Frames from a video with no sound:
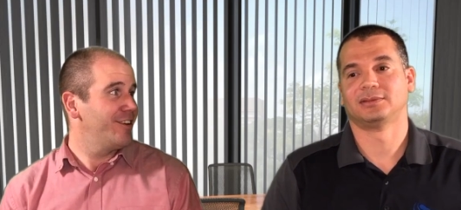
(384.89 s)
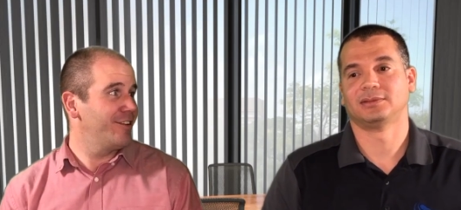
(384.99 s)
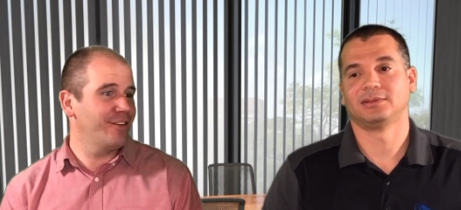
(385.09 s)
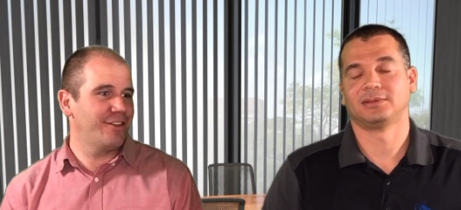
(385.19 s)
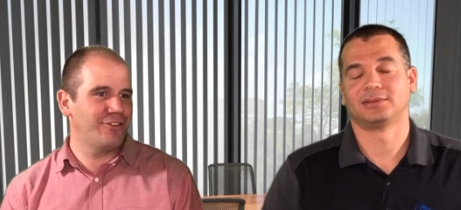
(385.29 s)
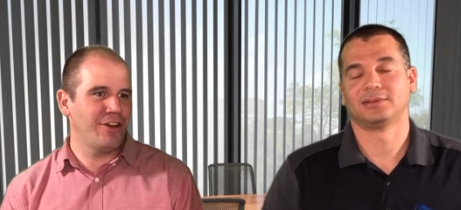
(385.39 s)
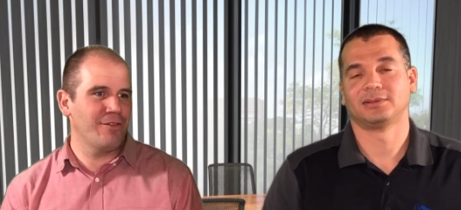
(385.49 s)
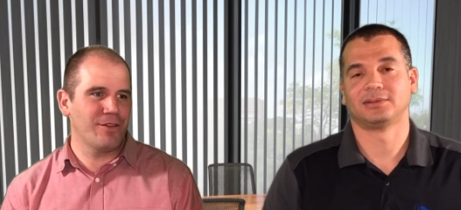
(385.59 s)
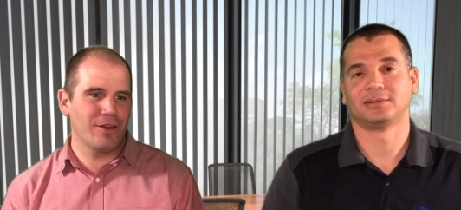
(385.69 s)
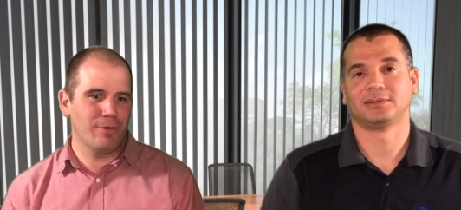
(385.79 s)
Speaker 1: They want to teach you
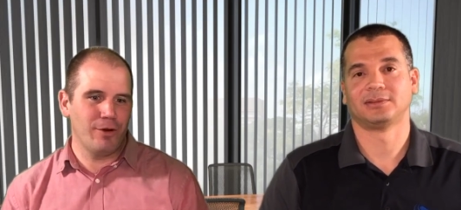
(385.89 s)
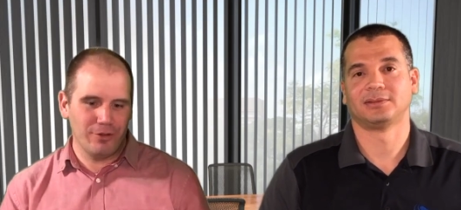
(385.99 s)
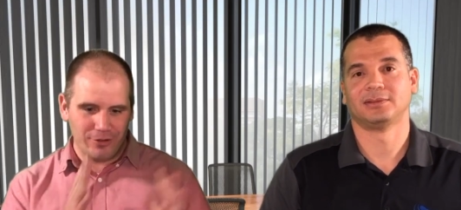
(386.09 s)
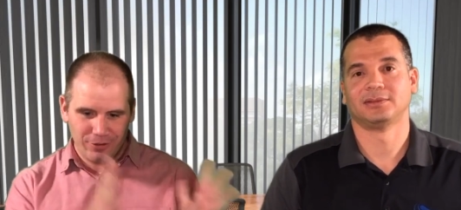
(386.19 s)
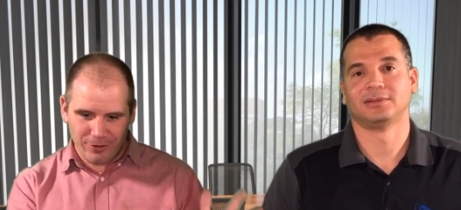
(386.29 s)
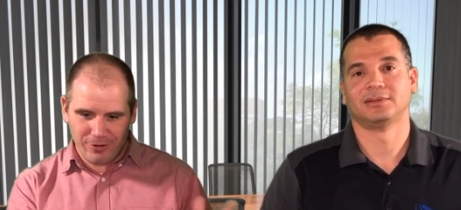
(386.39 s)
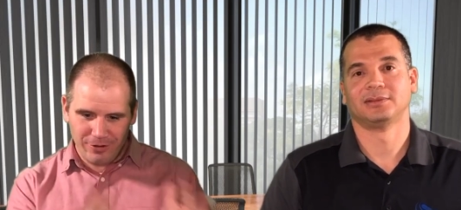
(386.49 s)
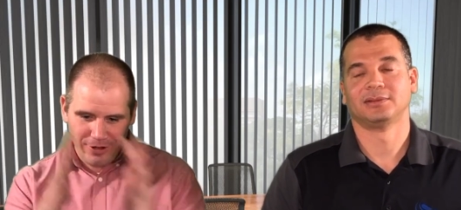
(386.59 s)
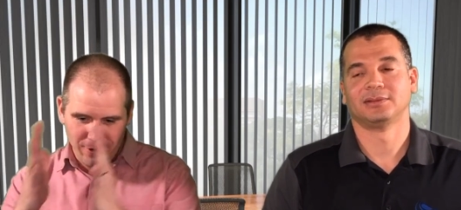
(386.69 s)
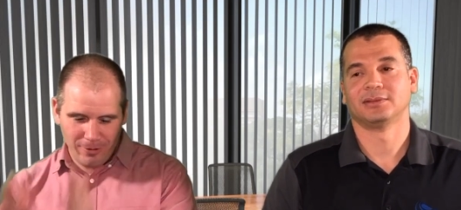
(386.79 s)
everything about
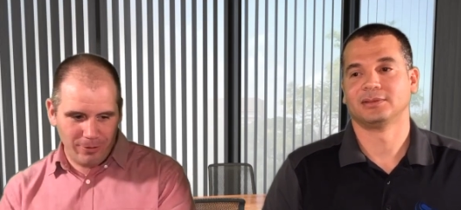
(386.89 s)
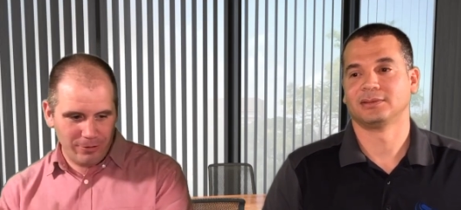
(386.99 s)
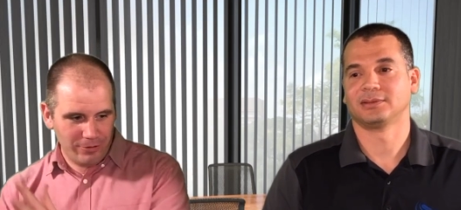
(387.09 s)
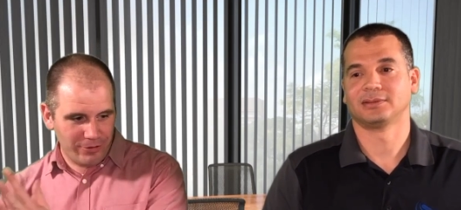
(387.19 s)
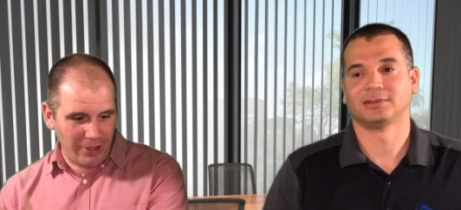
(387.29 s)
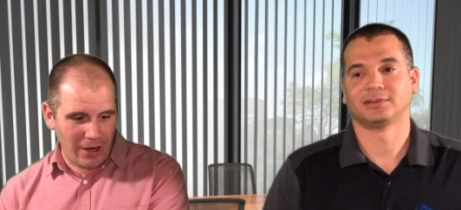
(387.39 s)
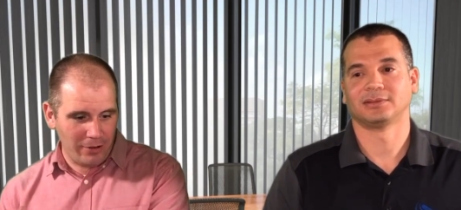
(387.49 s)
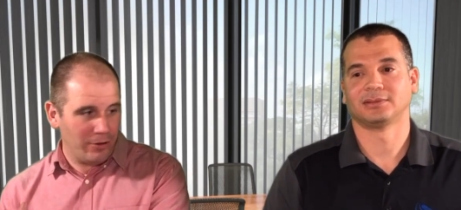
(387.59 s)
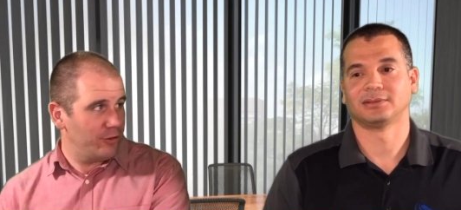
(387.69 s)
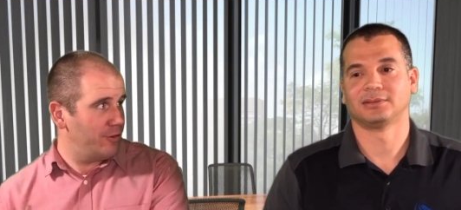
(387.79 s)
certain narrow
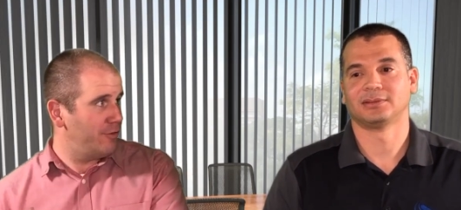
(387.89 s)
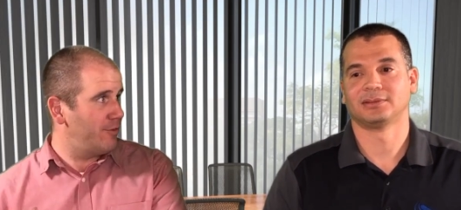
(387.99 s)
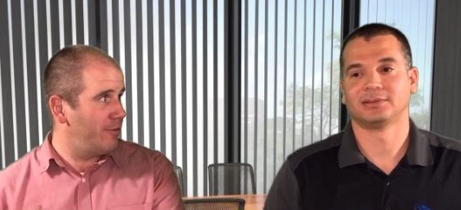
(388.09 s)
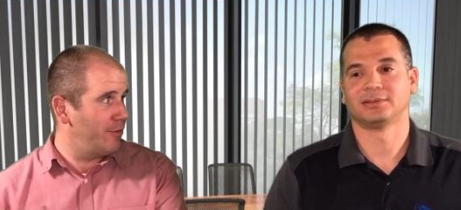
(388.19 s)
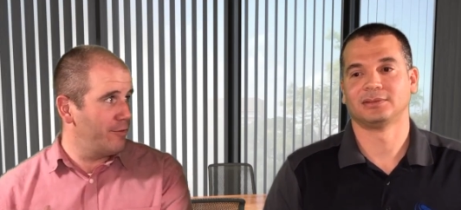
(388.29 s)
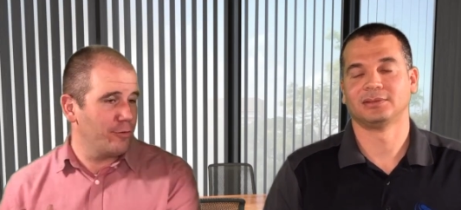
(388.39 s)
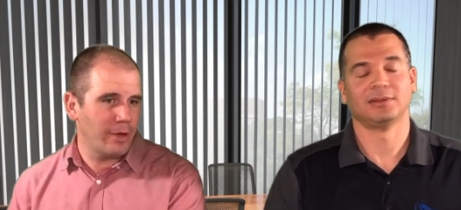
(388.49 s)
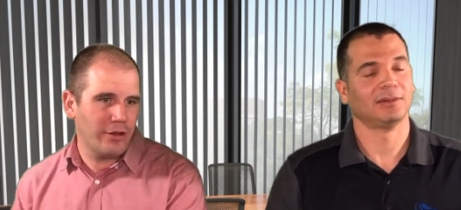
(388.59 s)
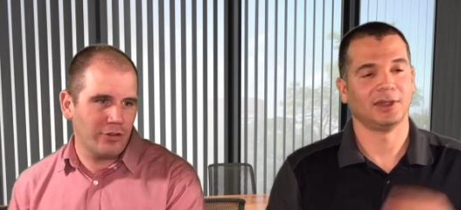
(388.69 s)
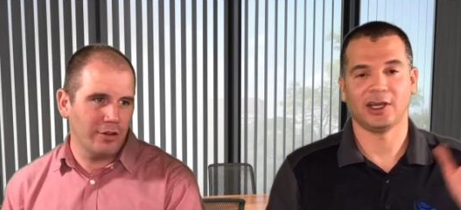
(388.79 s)
silos of, of
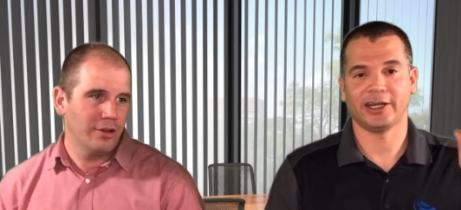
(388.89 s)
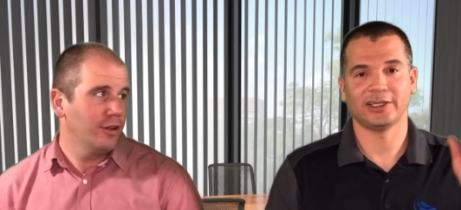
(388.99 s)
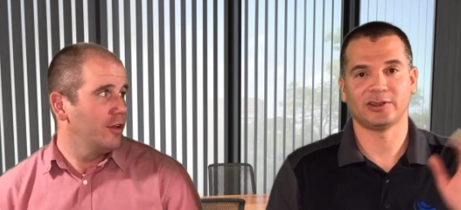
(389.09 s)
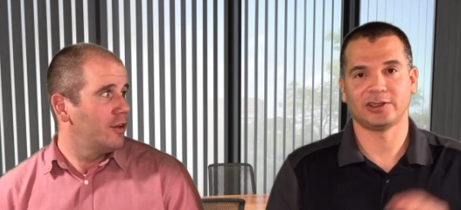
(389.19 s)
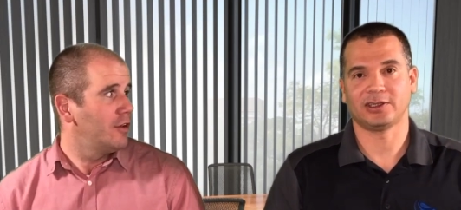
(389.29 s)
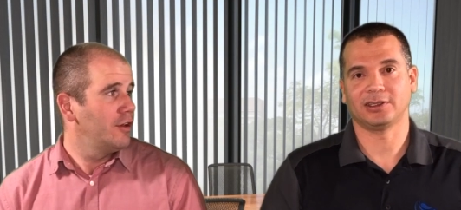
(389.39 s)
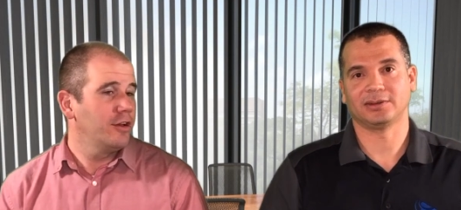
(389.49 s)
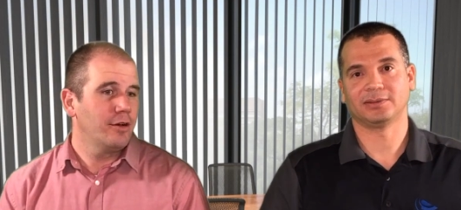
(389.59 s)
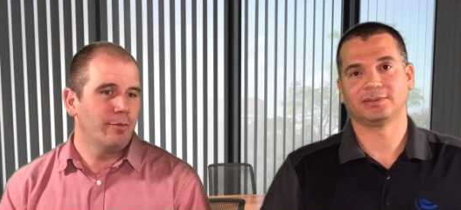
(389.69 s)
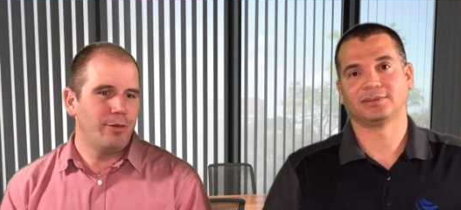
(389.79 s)
information. Not interested.
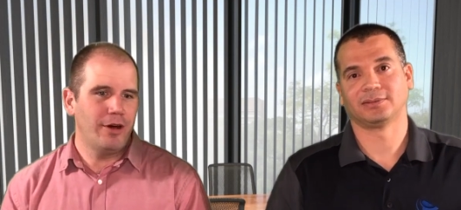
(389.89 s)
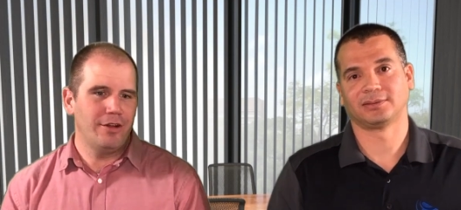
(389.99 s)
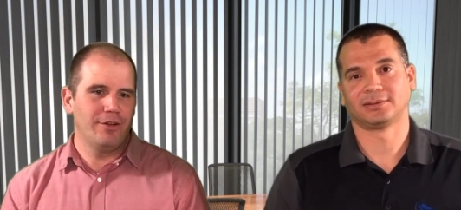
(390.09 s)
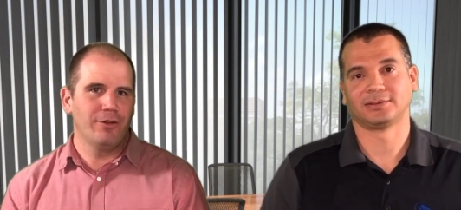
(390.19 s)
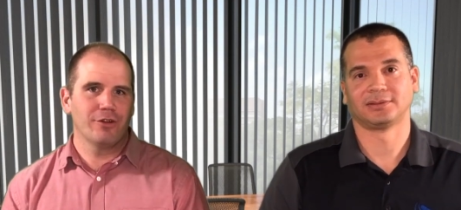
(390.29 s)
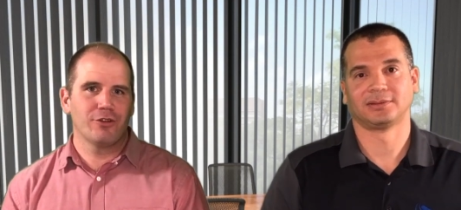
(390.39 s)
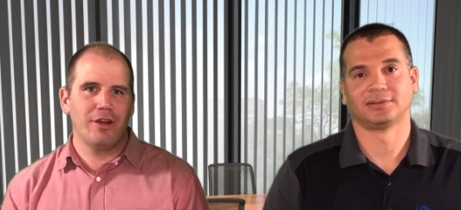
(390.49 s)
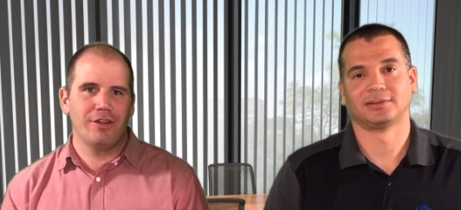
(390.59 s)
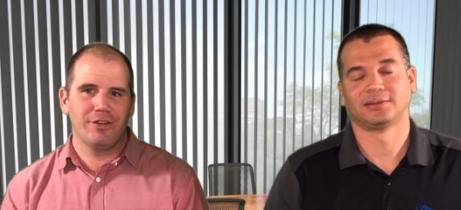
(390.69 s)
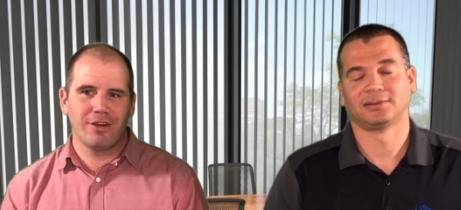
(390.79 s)
But we're
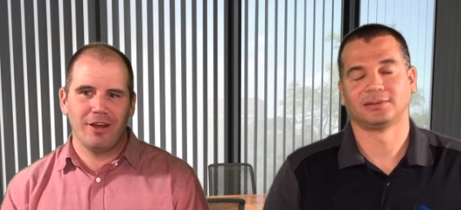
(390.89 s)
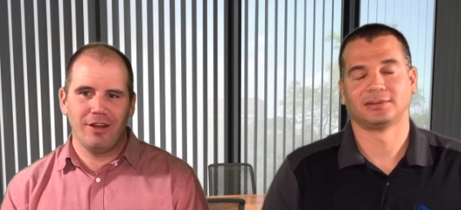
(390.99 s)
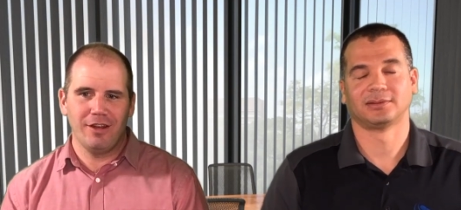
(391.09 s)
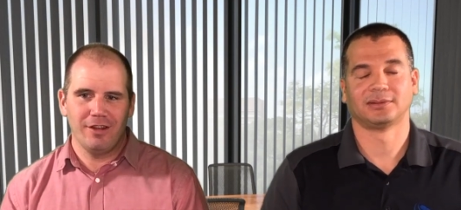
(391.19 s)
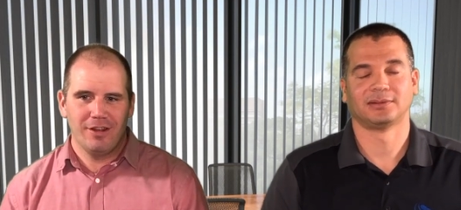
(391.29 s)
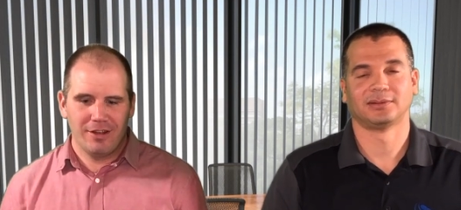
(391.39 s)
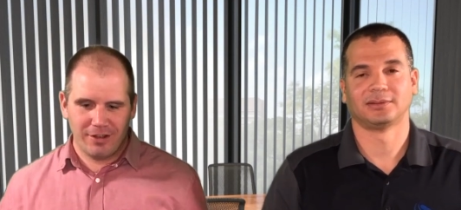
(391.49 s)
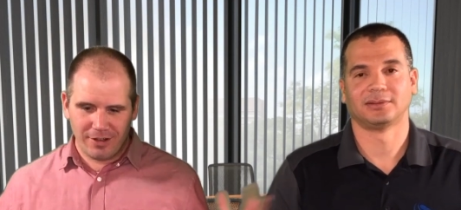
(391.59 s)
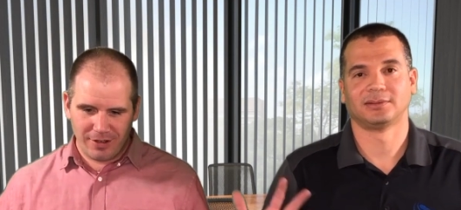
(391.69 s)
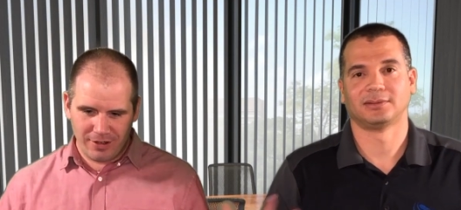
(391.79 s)
trying to kind of
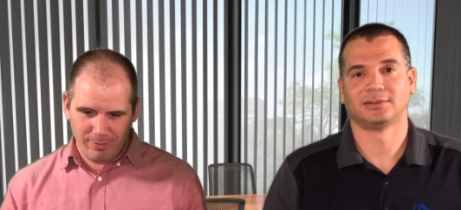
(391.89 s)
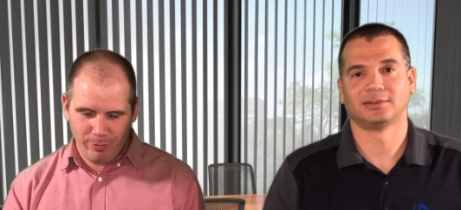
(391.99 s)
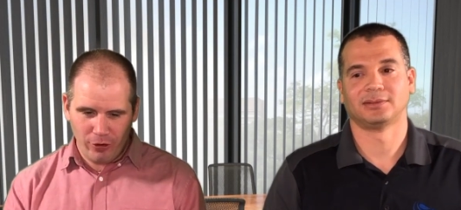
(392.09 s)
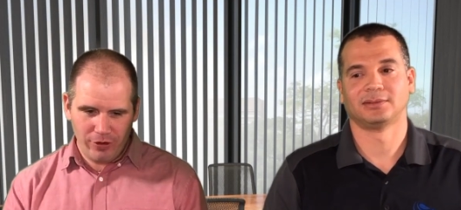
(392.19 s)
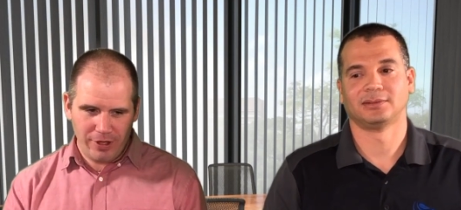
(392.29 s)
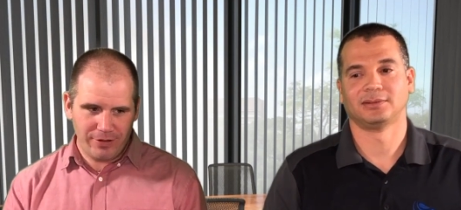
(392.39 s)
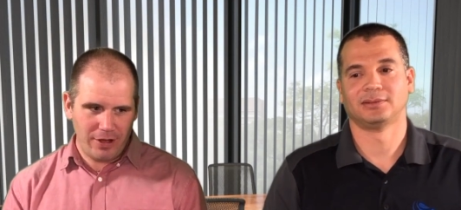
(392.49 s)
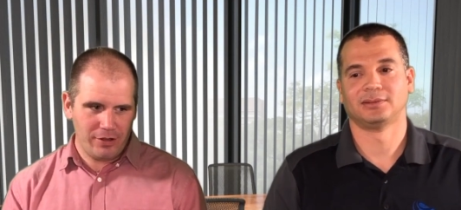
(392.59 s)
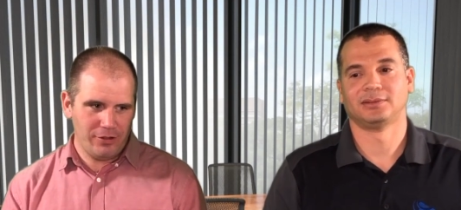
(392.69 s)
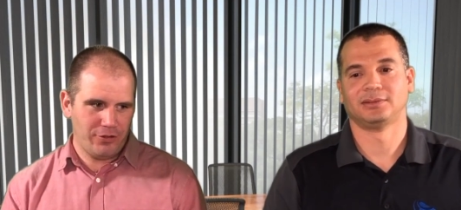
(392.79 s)
boil that
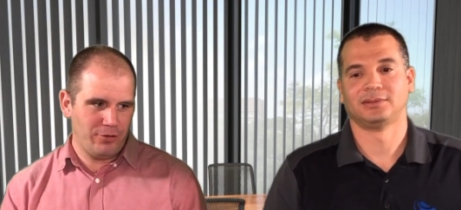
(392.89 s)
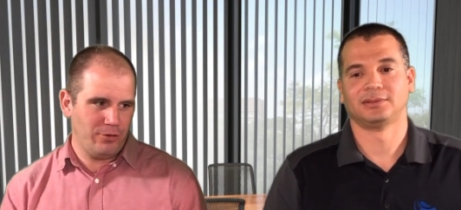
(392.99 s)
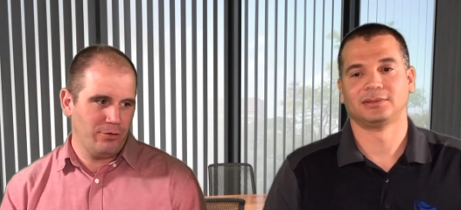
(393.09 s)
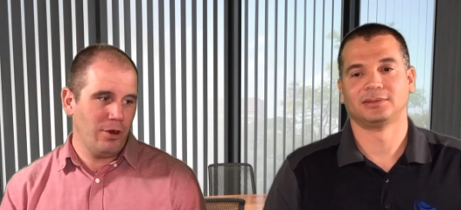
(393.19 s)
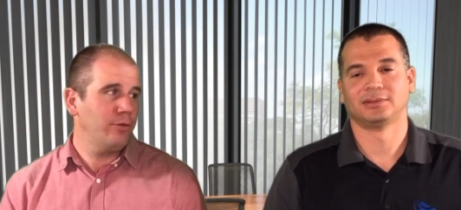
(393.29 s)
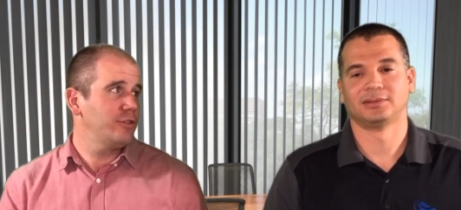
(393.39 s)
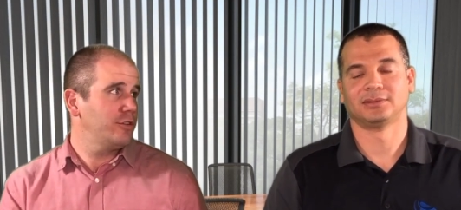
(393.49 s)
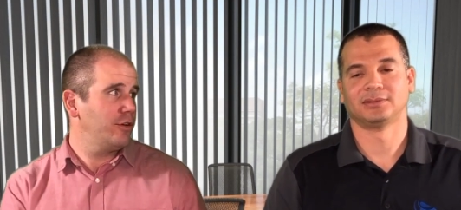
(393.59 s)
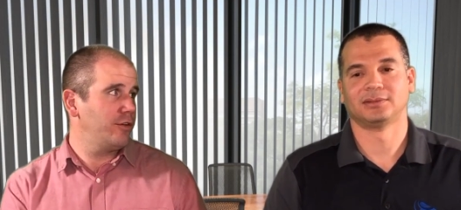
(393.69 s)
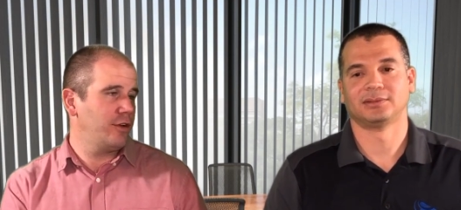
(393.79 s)
down to what would
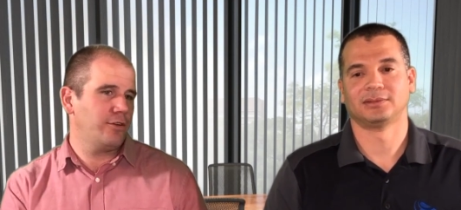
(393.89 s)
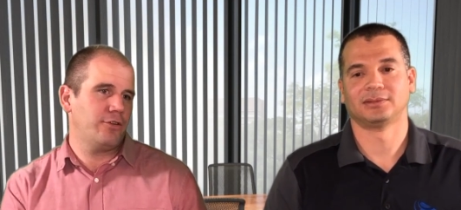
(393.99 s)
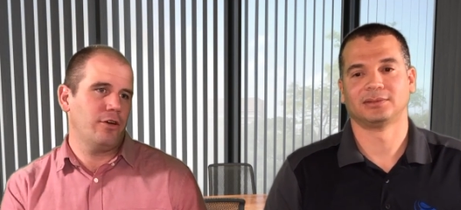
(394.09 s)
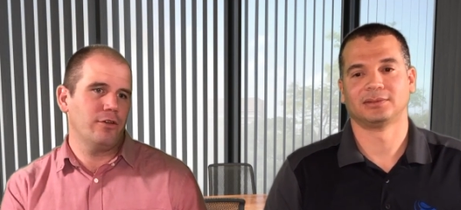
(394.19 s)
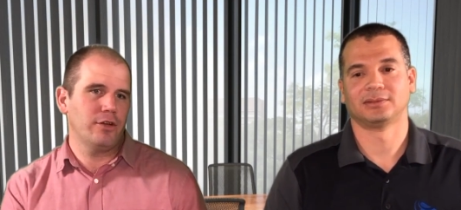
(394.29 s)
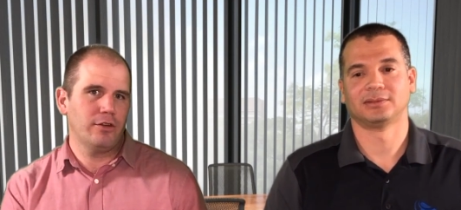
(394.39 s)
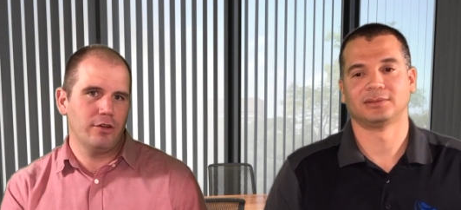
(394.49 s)
you as an installer need